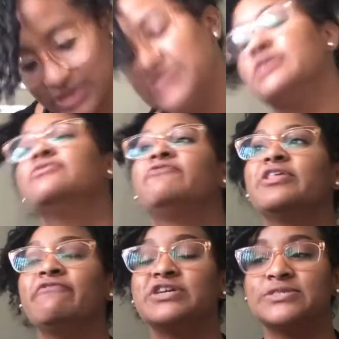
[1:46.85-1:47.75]
So for
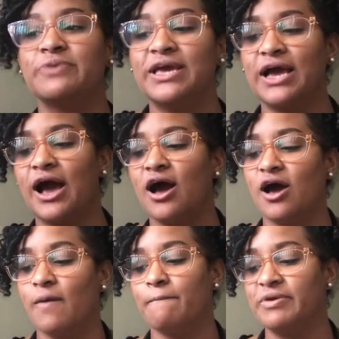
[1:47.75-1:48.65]
the first week,
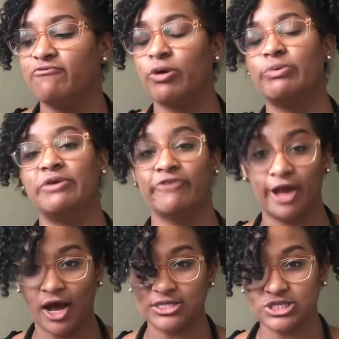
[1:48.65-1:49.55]
before we even
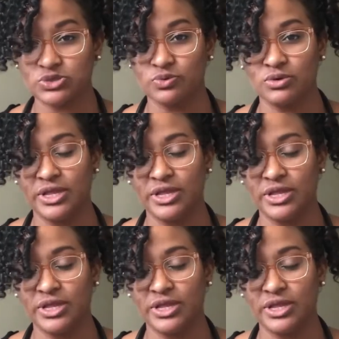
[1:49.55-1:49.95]
got to school,